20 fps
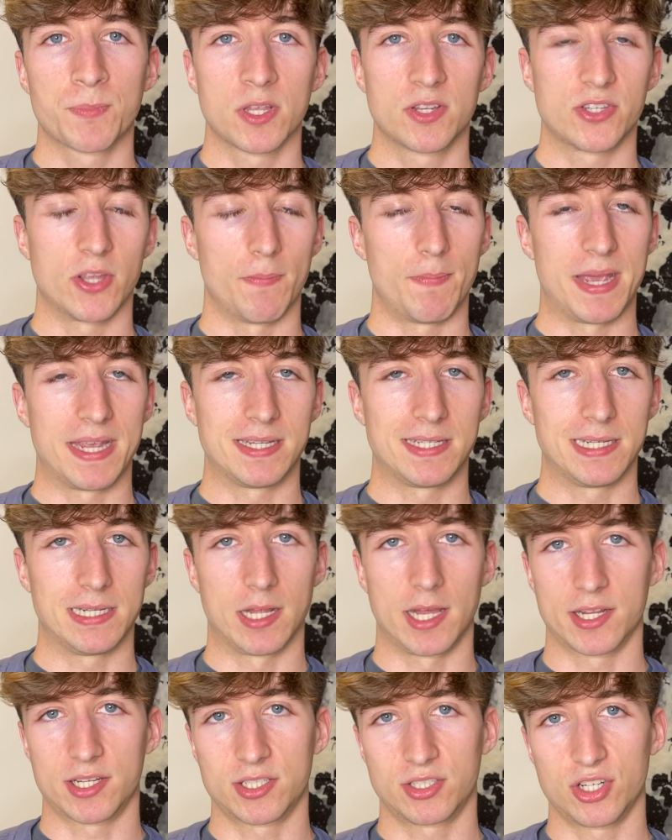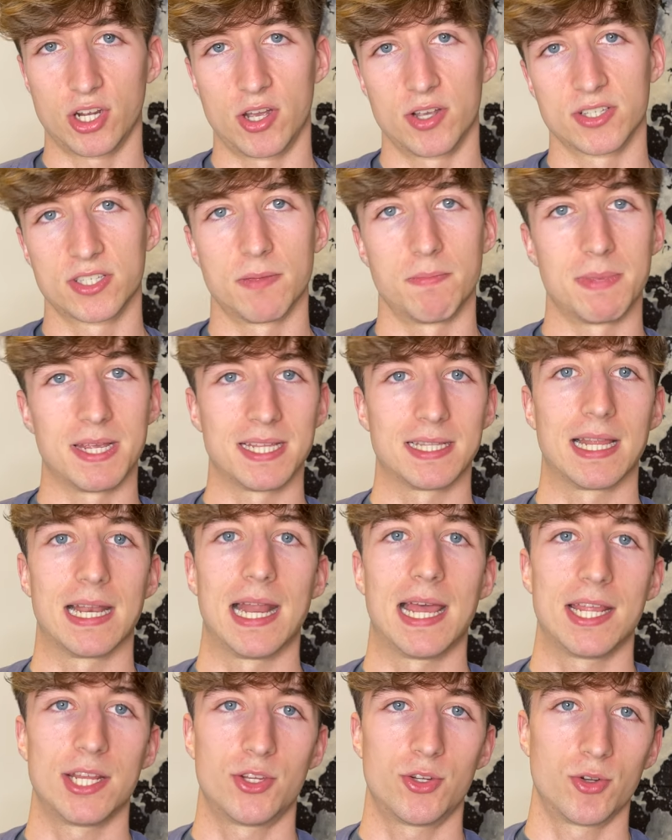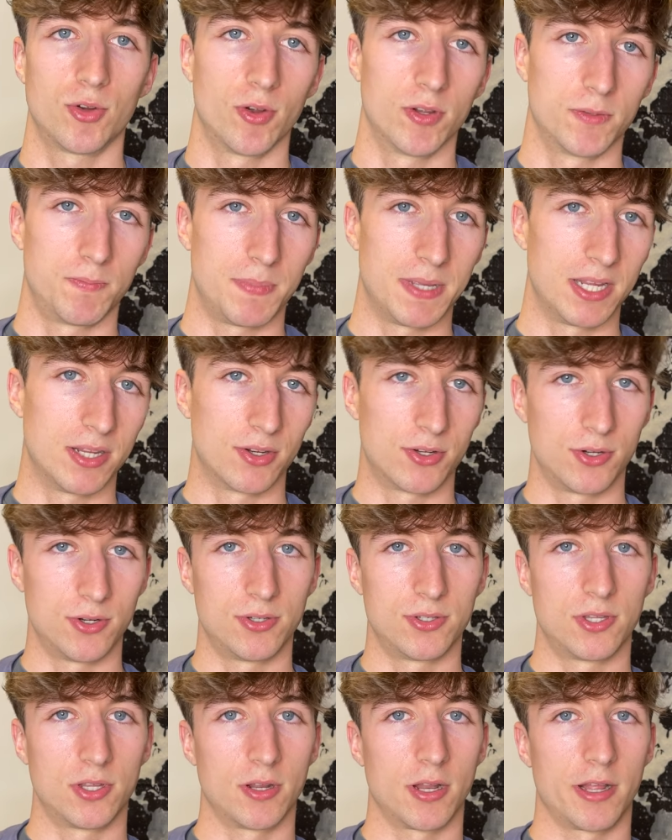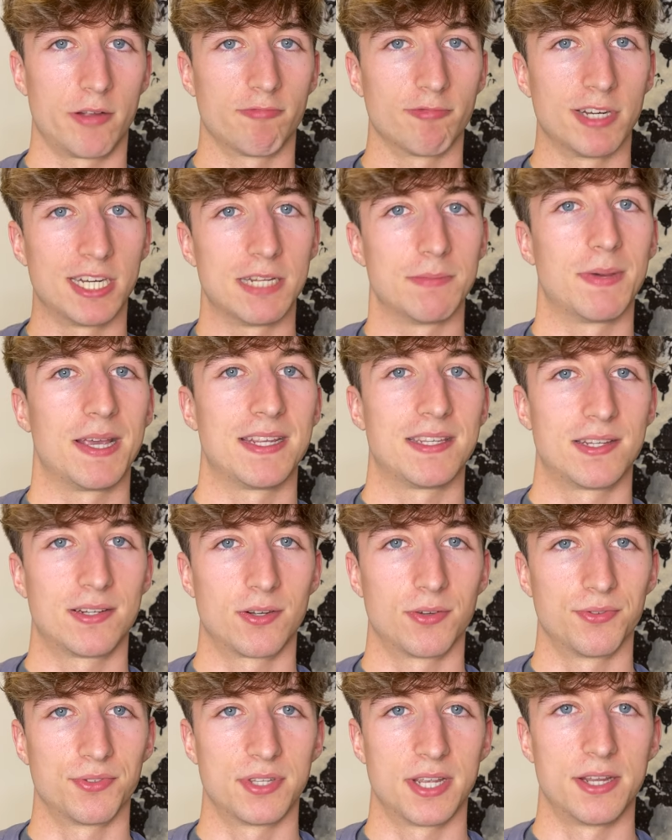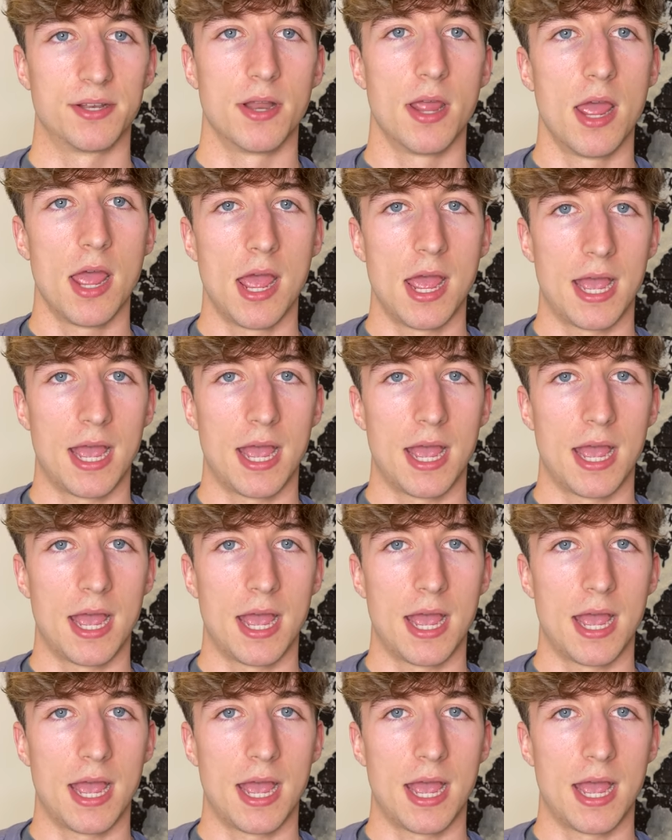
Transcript: So basically, like the chance to meet the lecturers, be introduced to like really basic content.